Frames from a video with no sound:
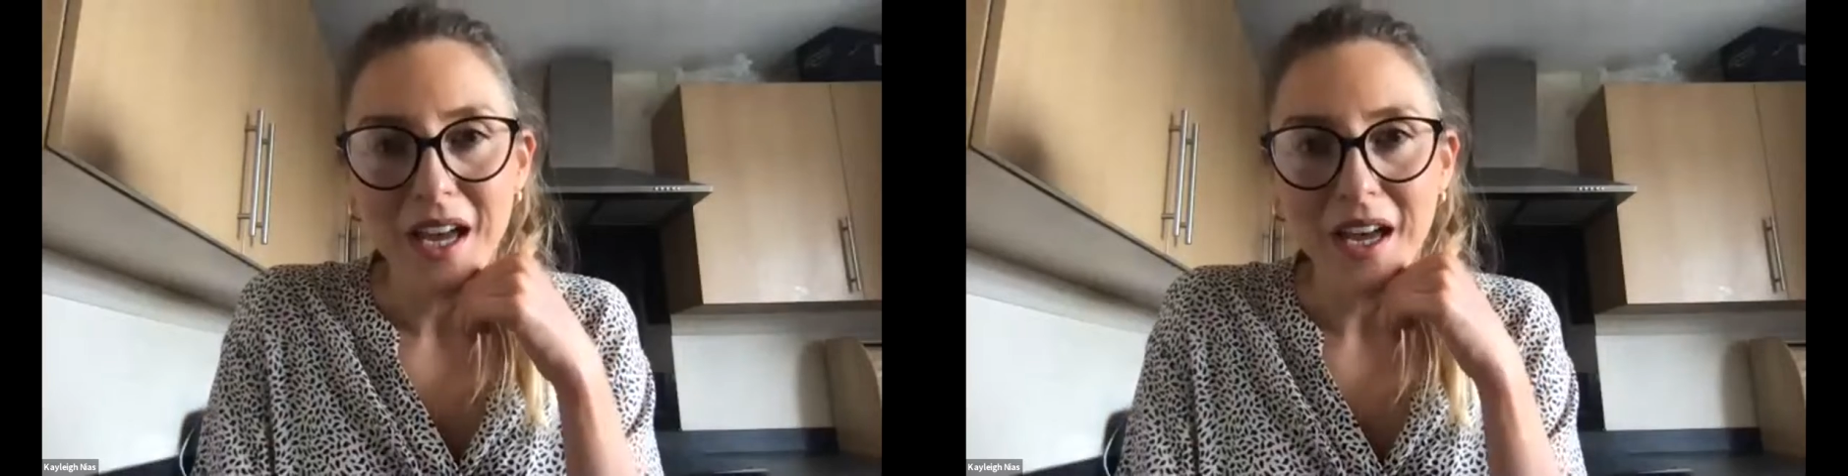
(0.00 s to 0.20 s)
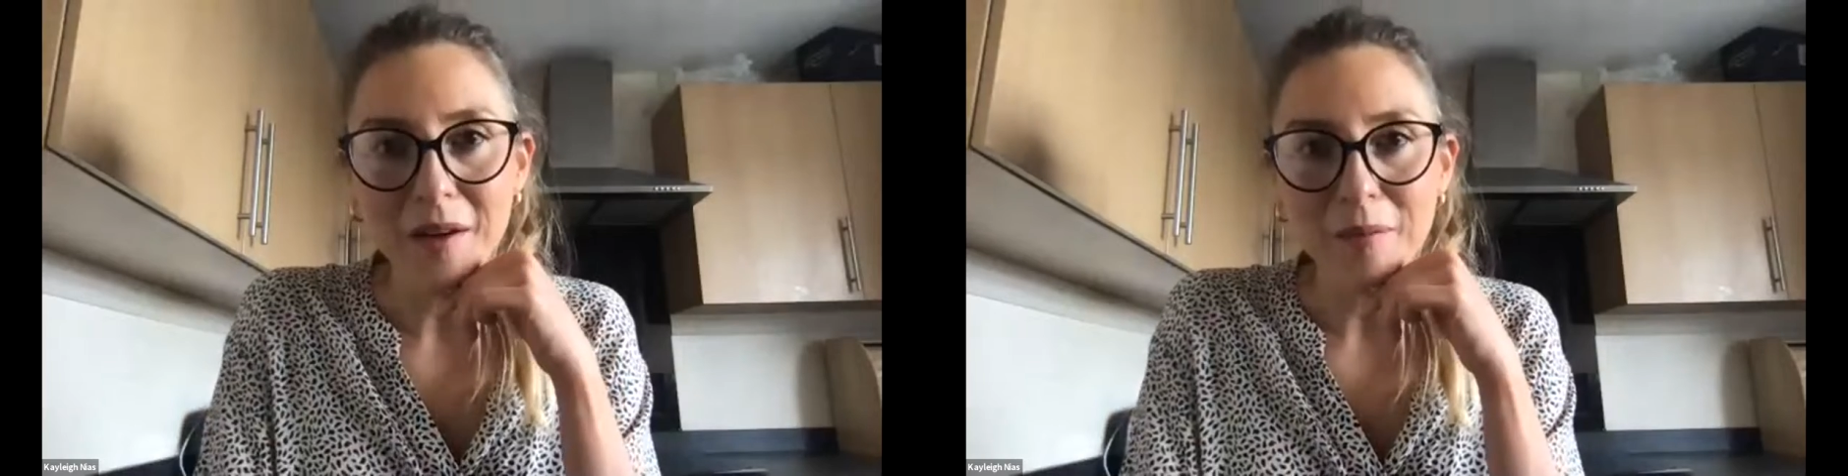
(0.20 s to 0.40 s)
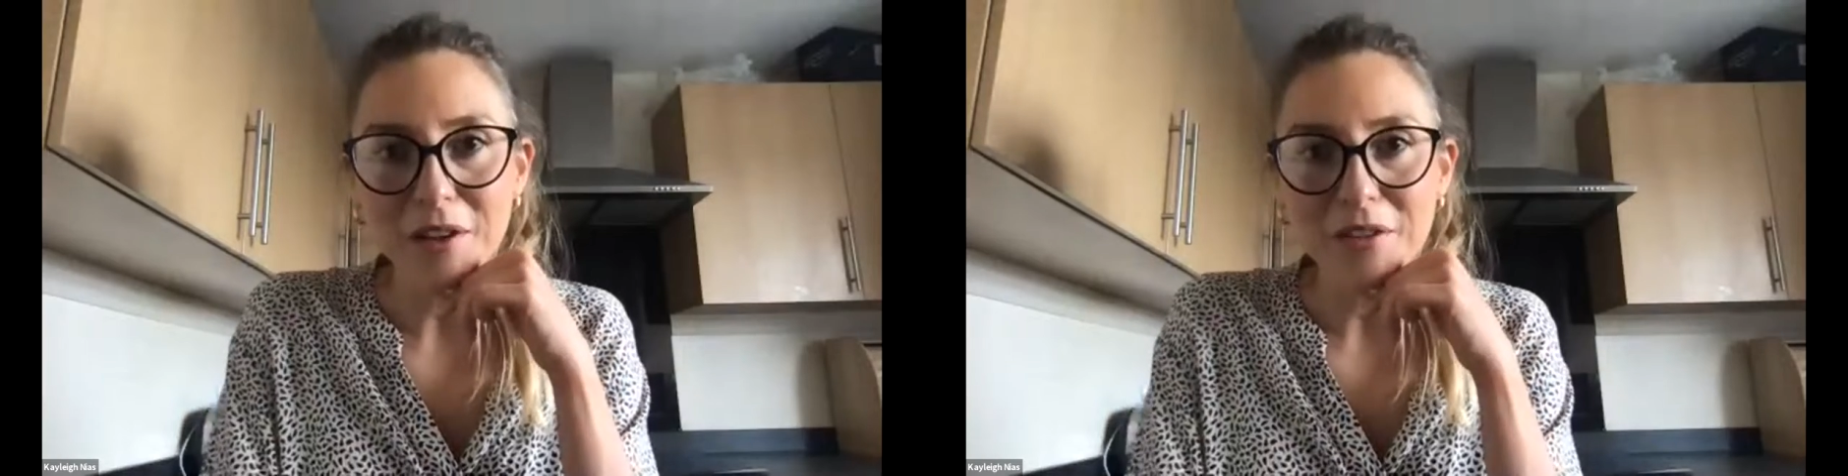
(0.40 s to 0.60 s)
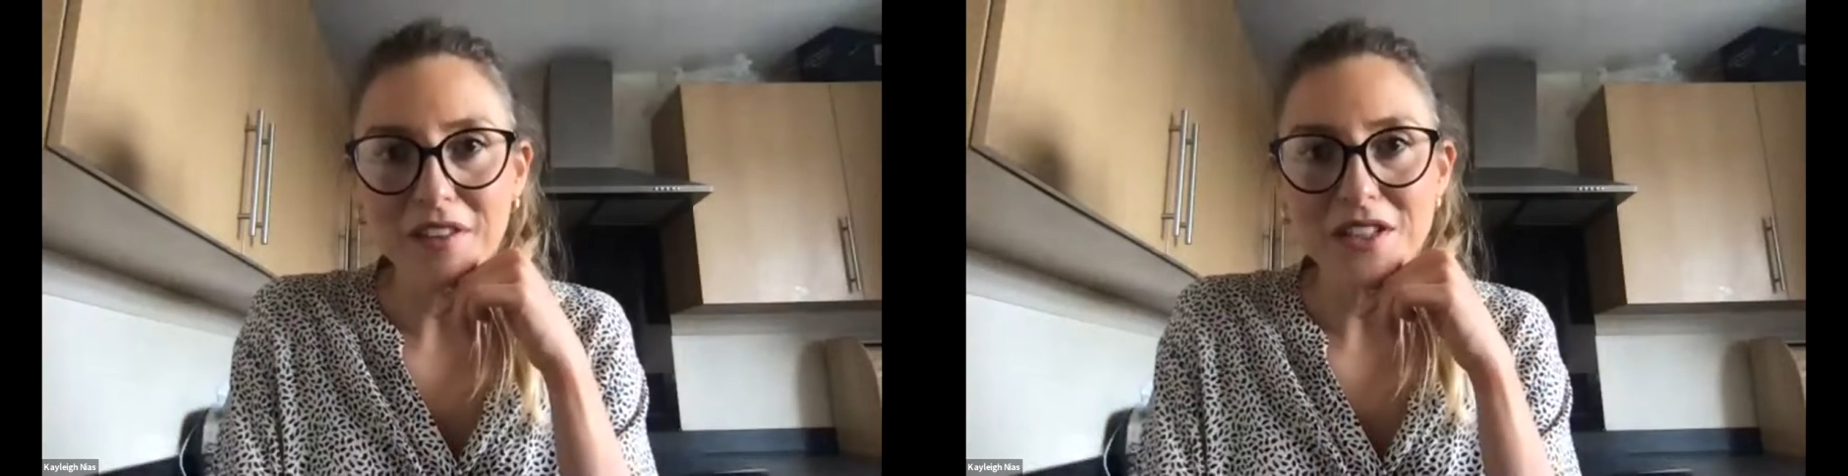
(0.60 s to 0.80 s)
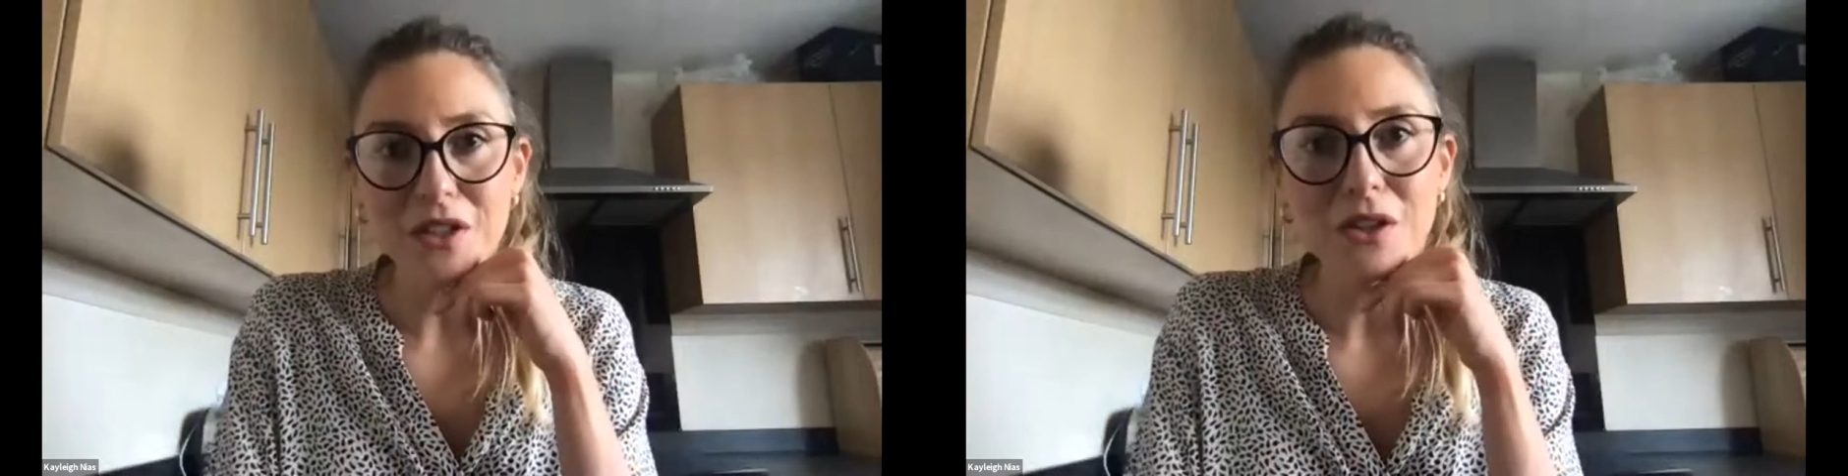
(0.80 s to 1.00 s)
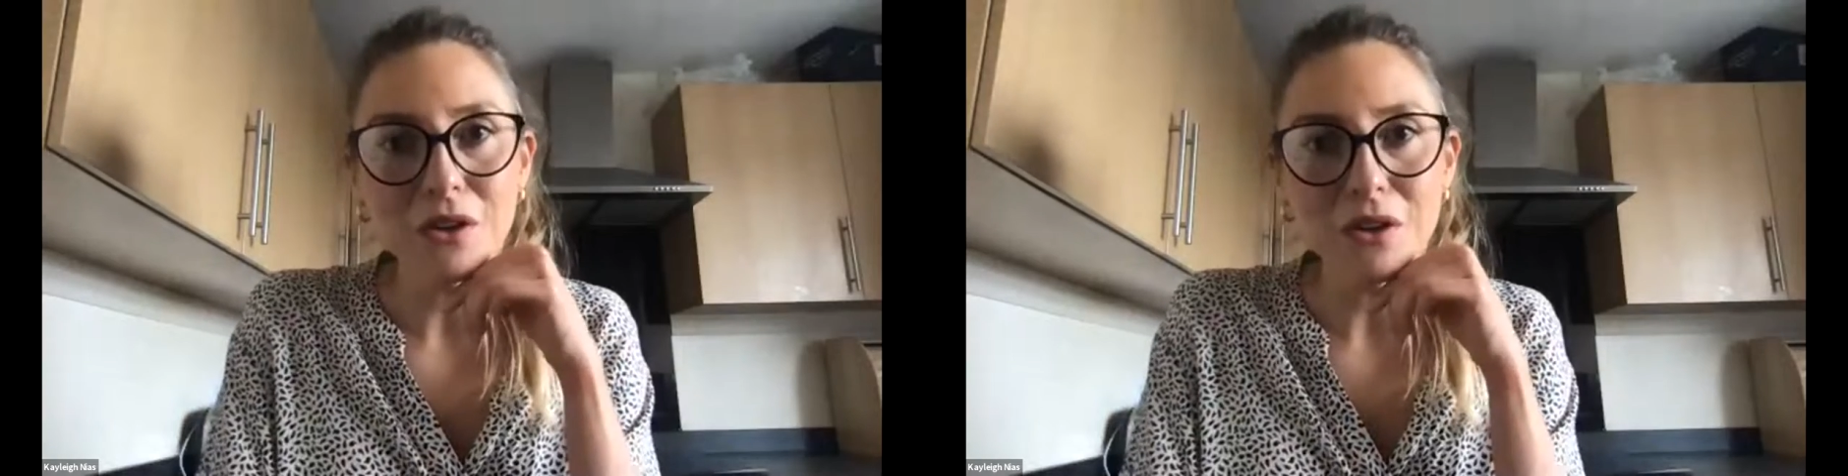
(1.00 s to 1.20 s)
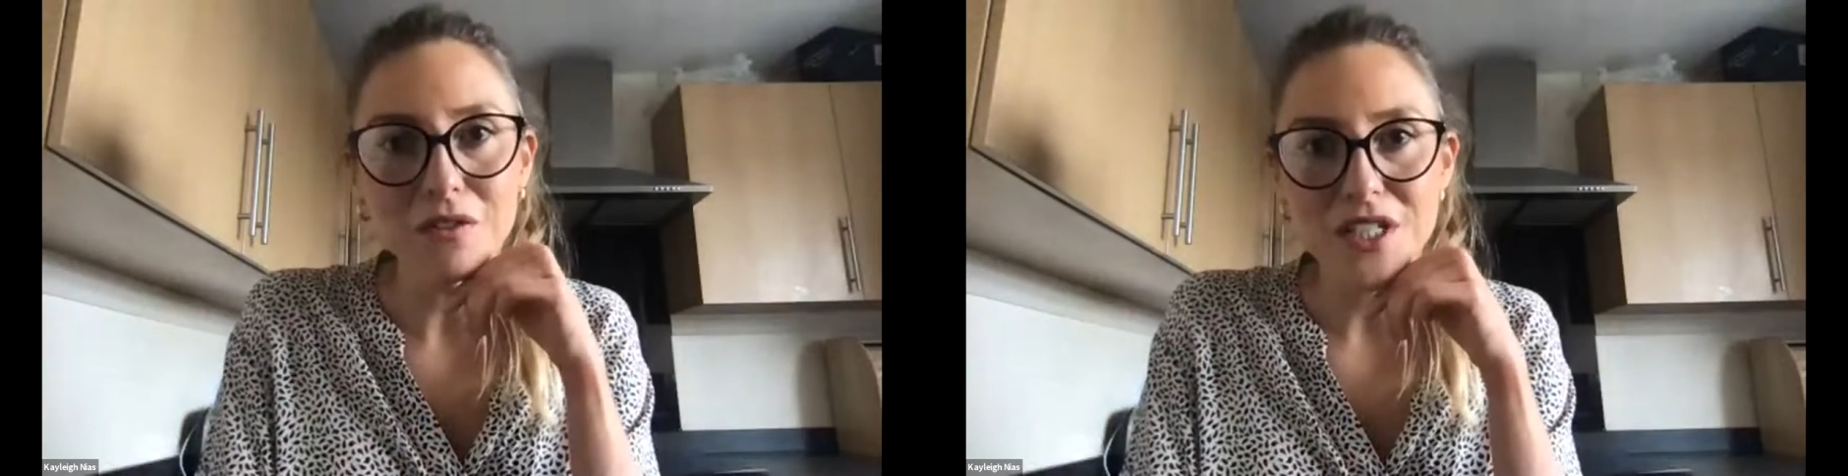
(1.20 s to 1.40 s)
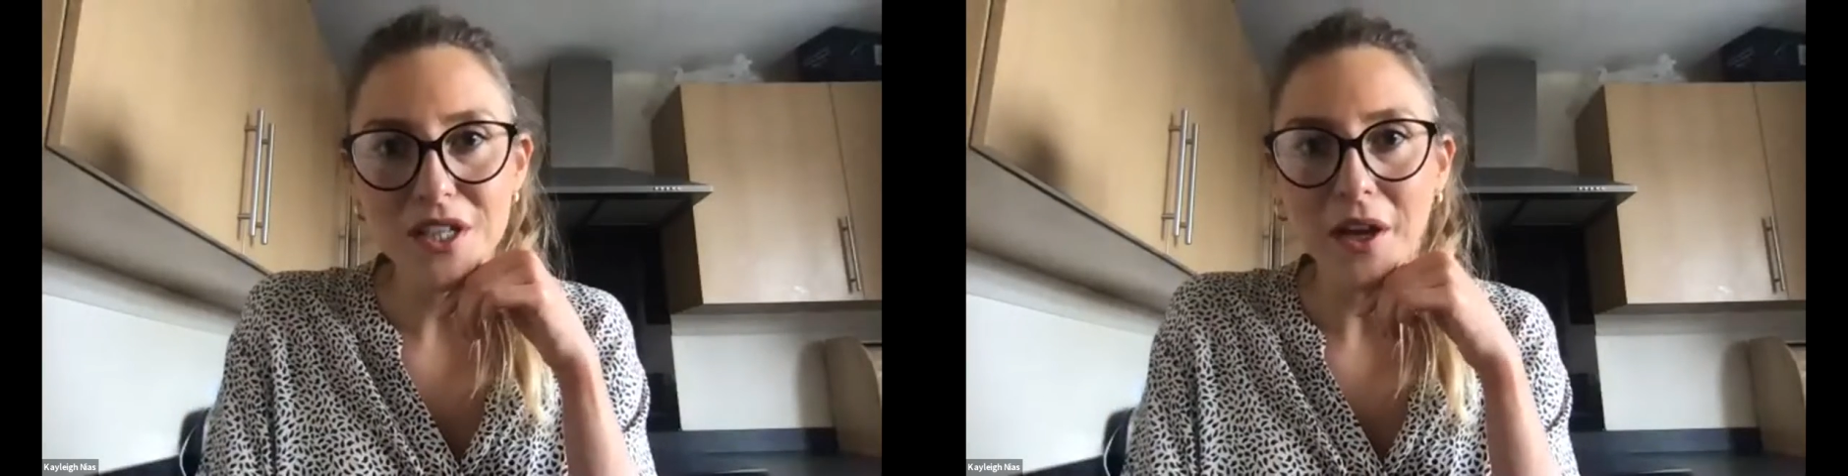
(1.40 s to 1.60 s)
I think there's a lot of
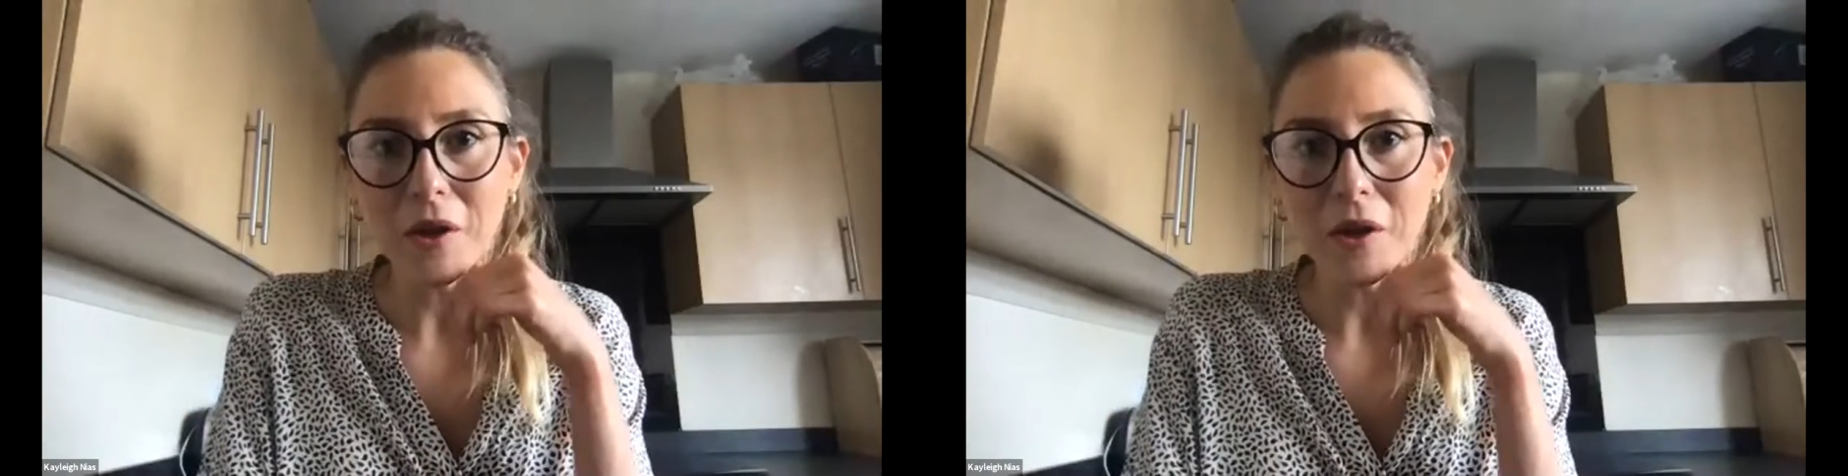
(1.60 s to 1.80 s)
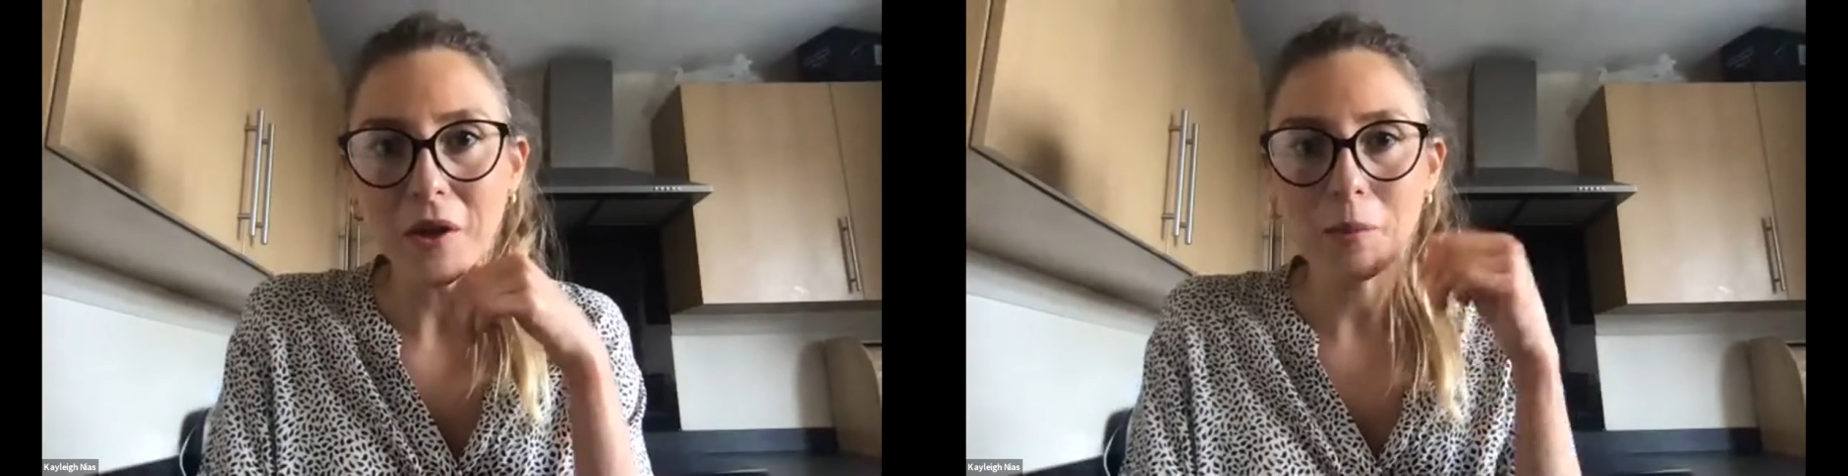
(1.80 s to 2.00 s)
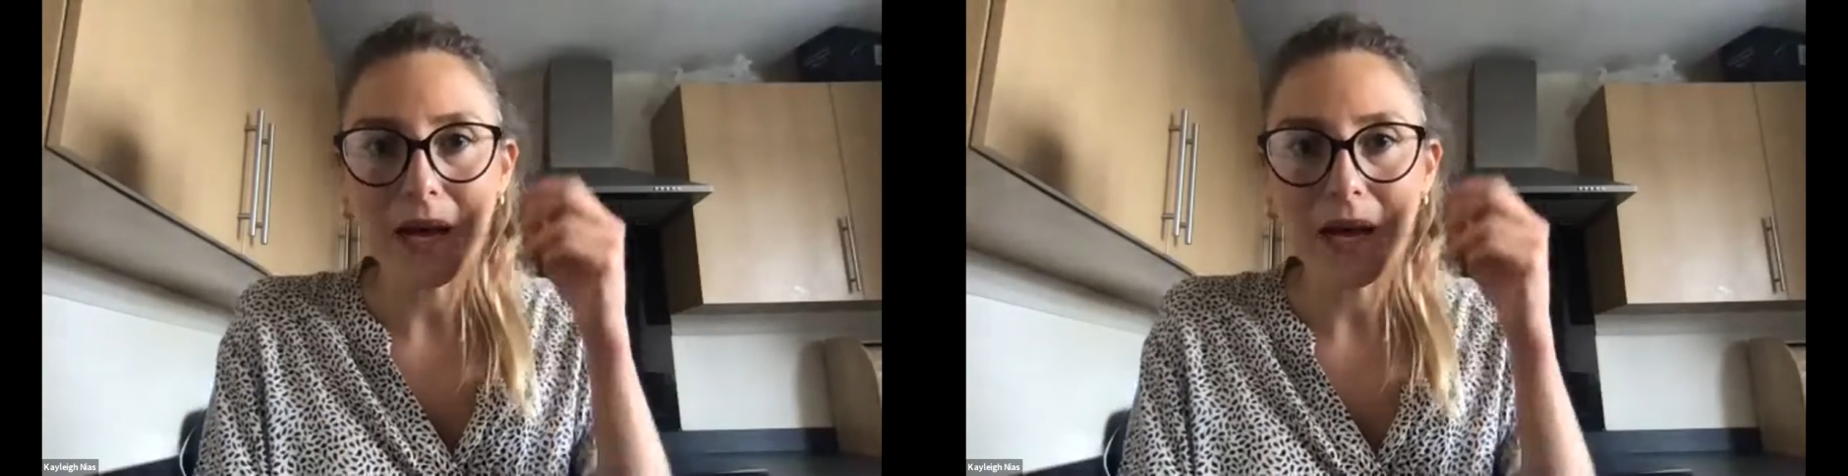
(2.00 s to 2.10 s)
scope